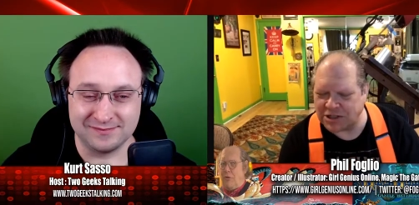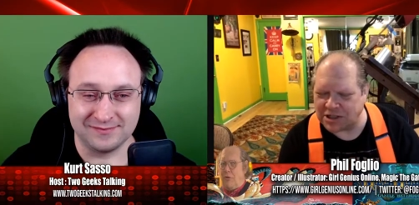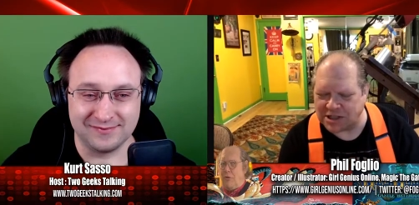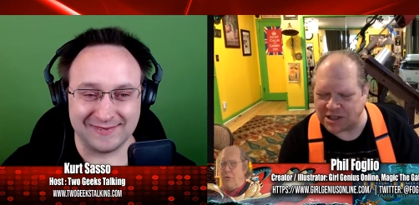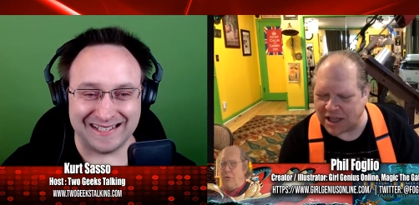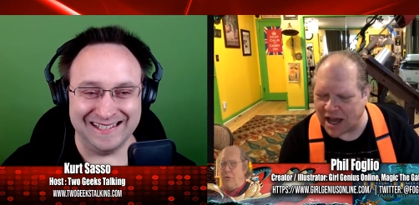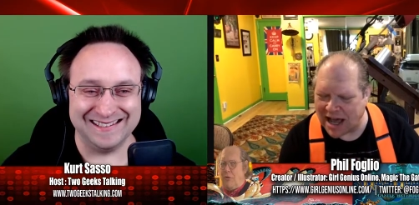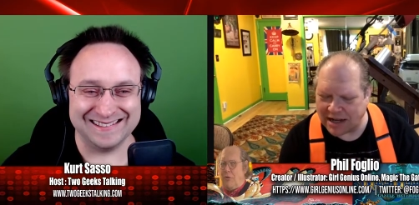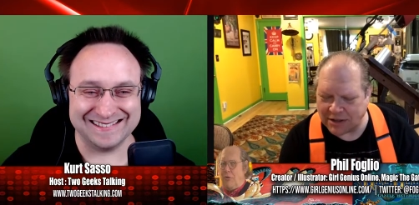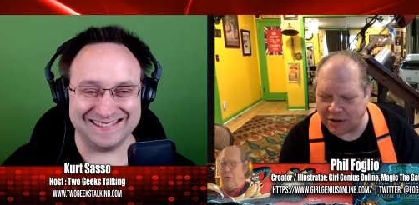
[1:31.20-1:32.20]
Speaker 1: and the yacht
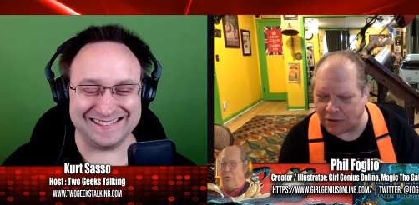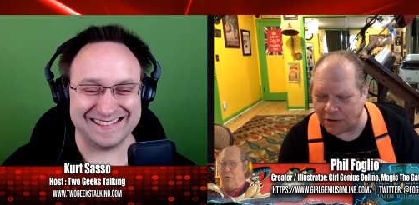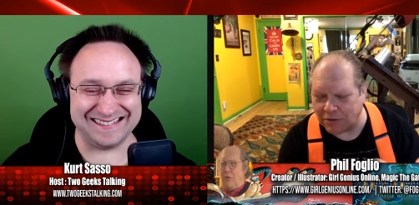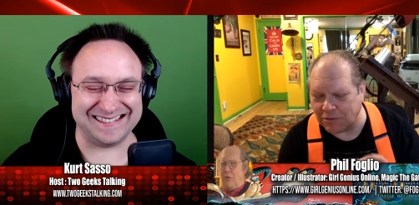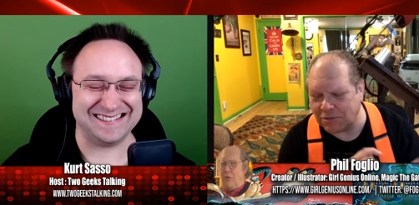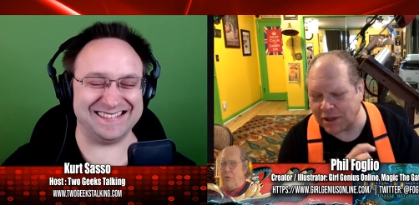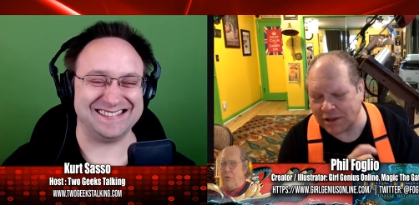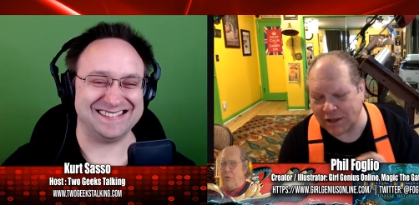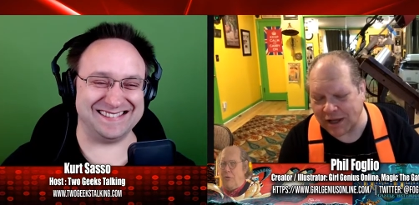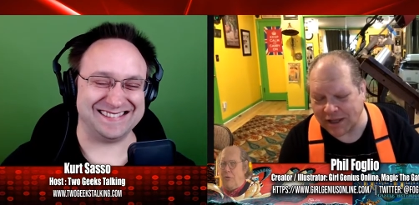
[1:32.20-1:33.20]
and the whole thing
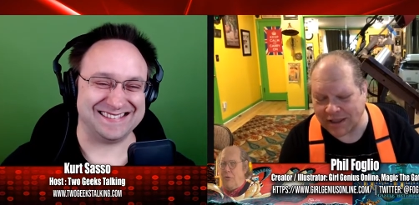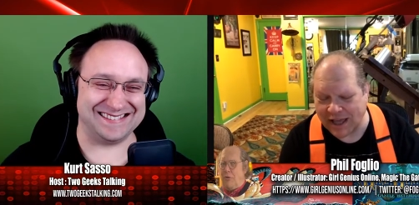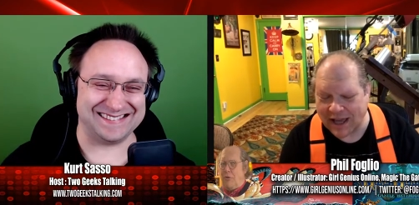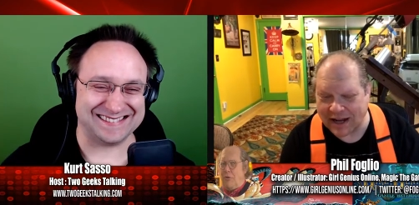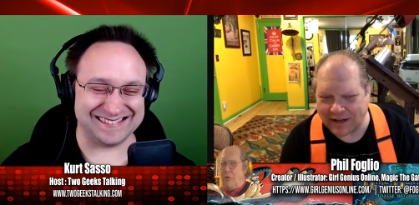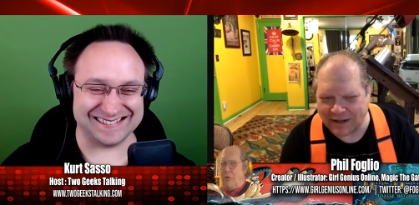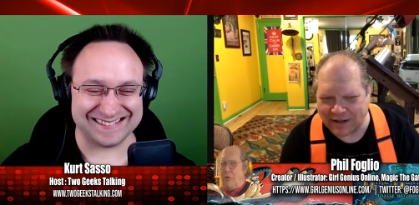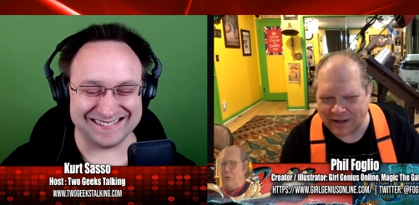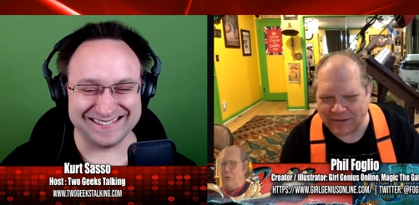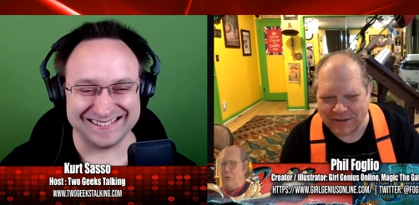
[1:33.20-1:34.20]
like that, you
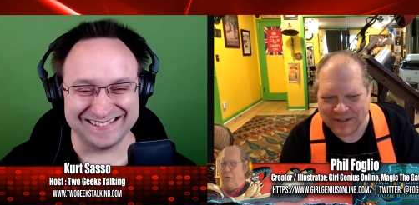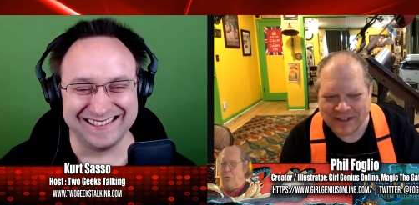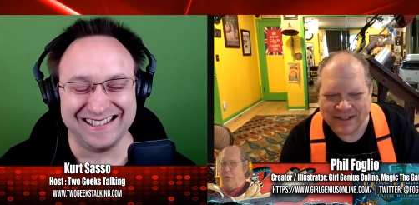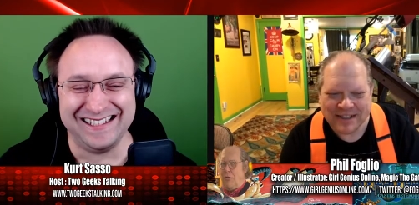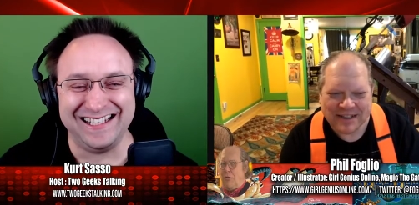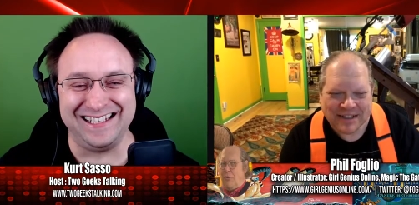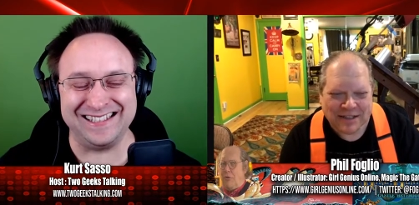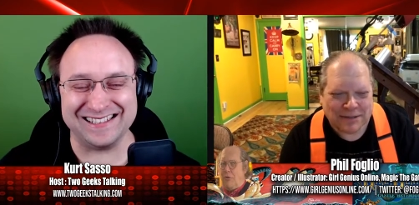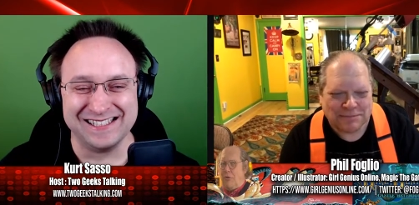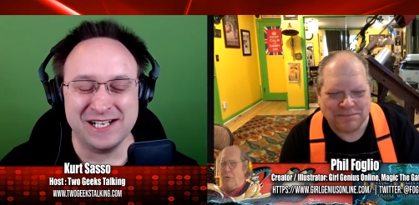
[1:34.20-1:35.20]
know.
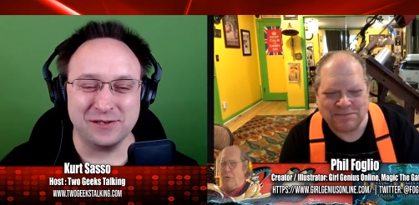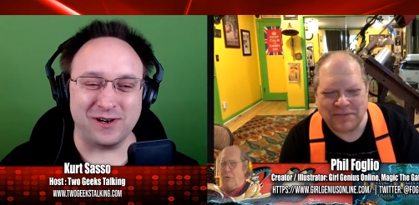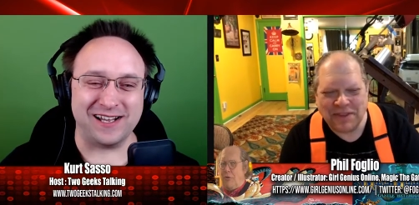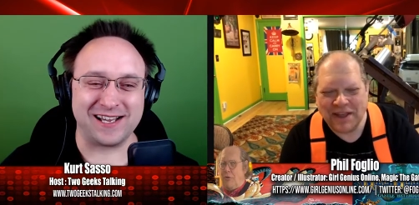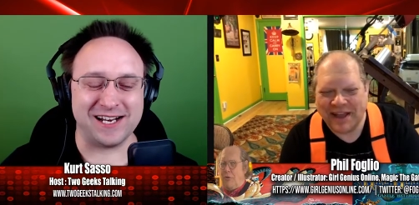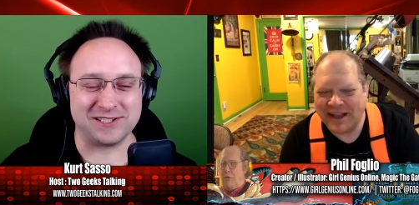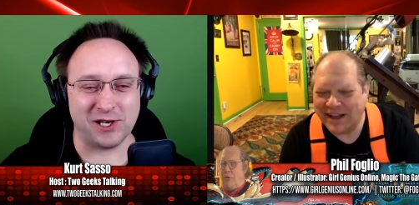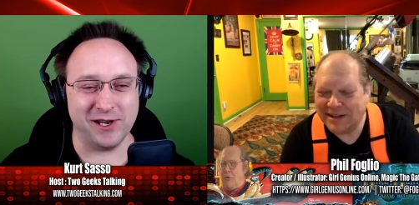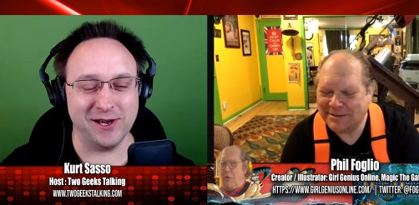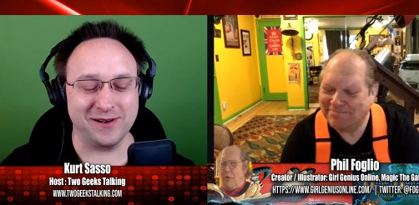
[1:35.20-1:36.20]
Speaker 2: Well, I got a
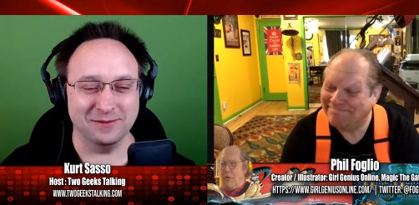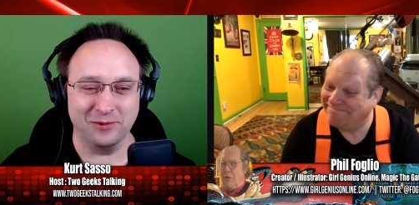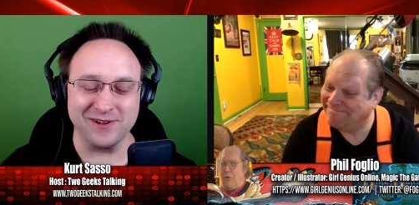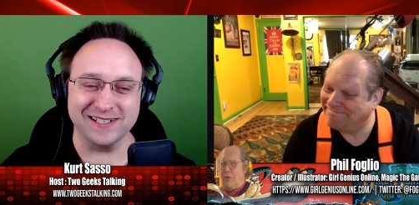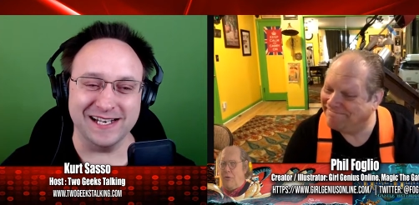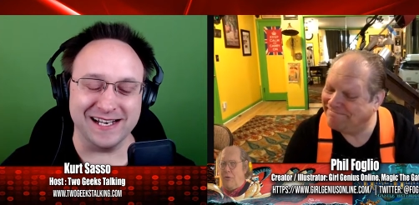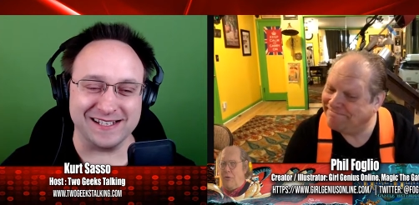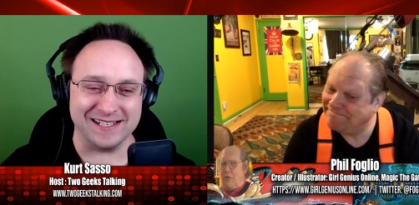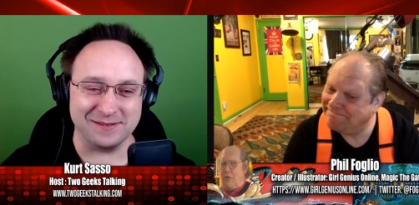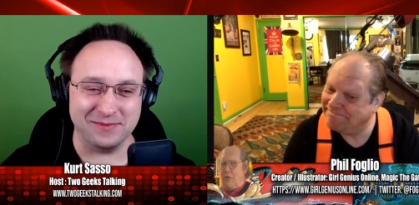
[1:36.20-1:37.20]
Toyota more than
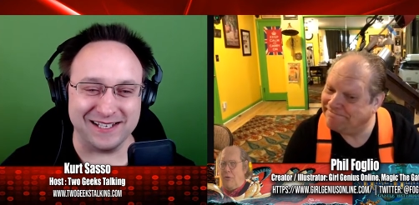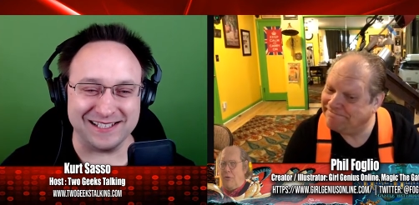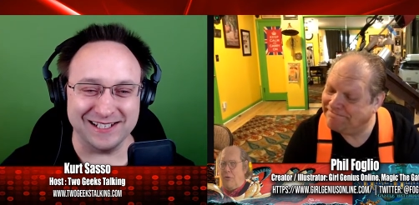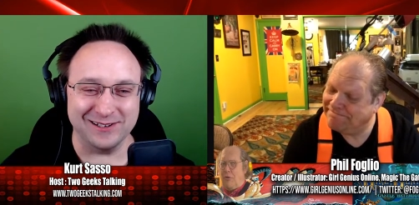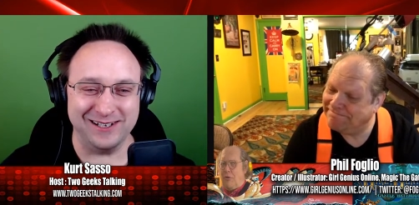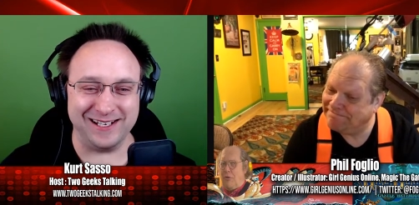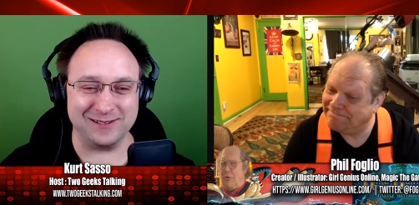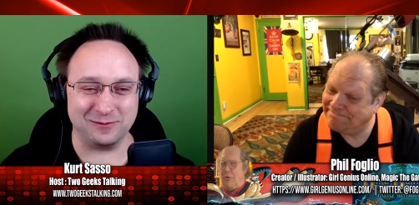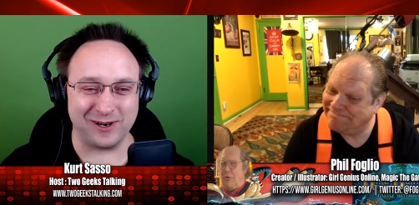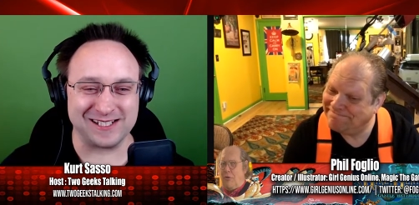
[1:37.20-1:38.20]
anything, but, you know, it
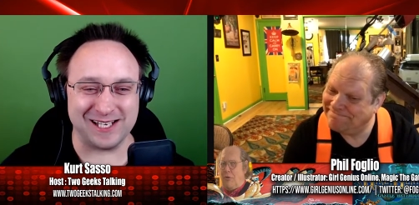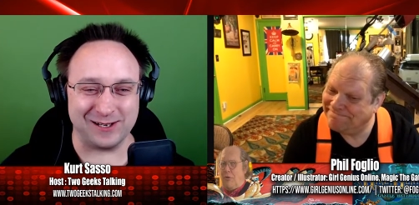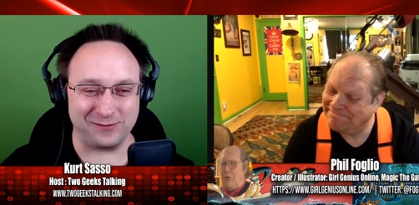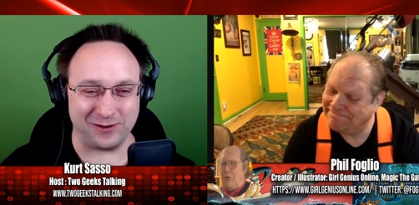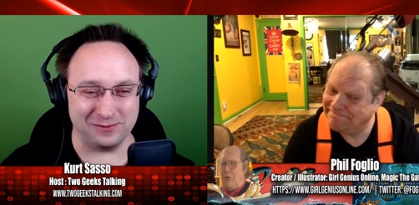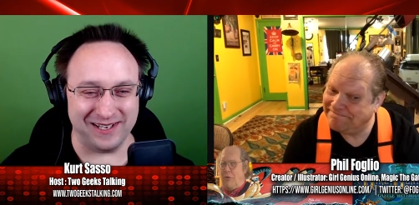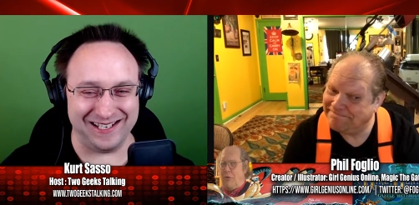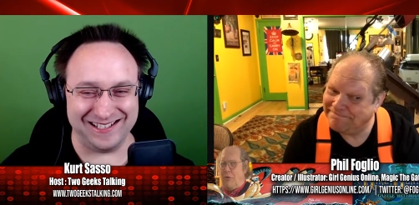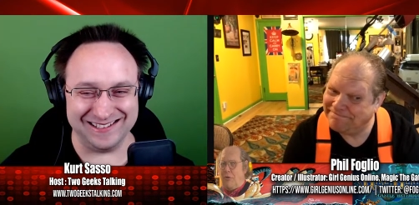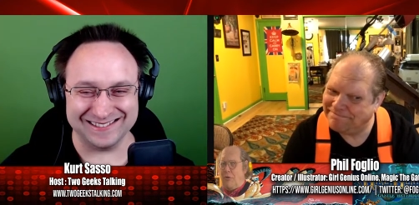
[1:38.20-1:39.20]
works out for me.
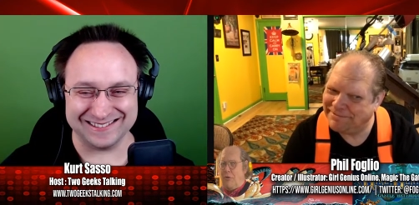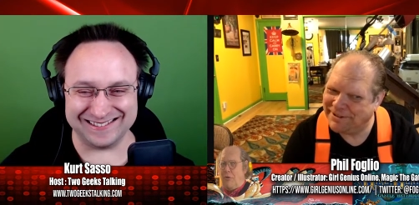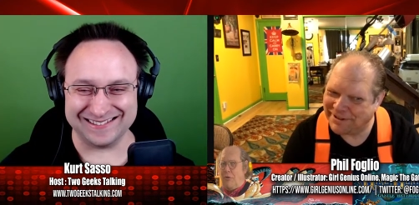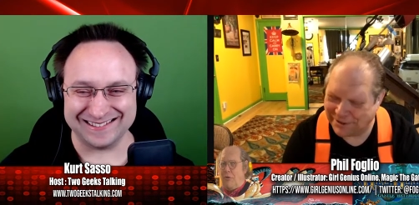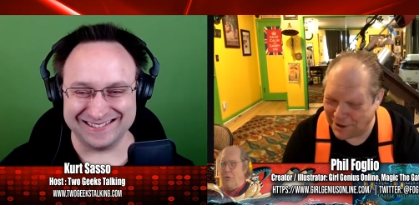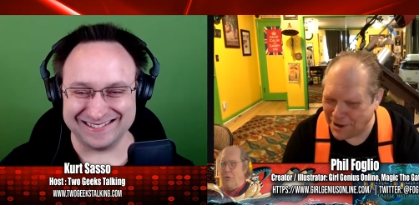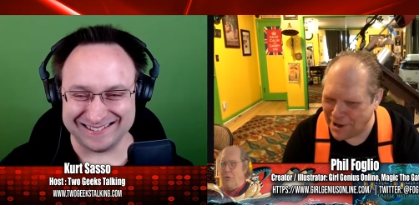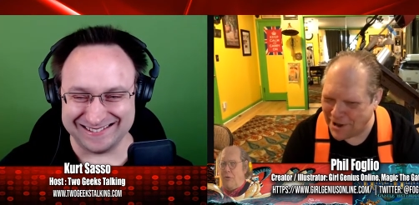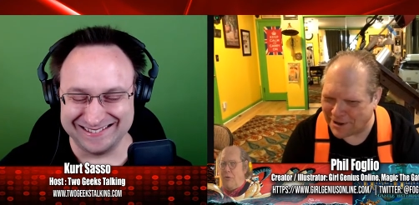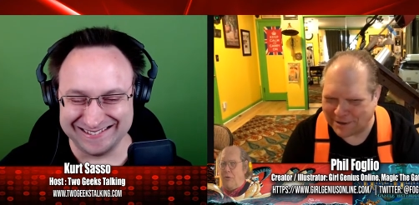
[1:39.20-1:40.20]

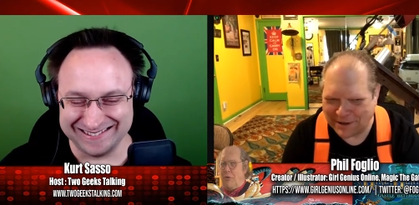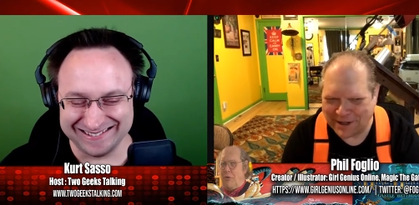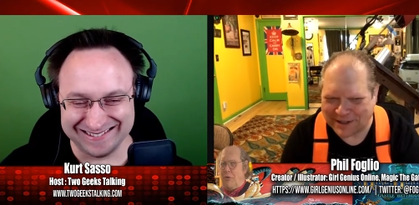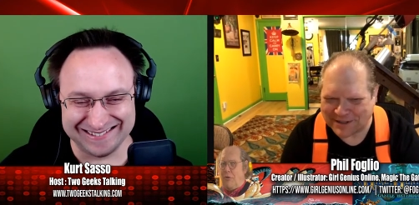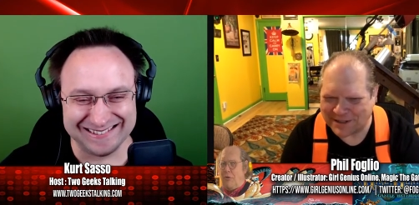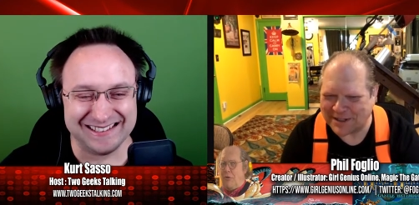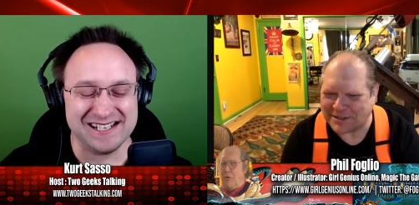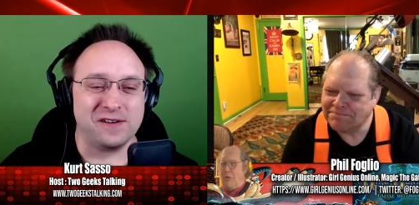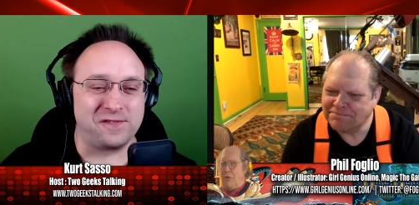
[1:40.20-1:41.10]
Good. Yes. Yeah. For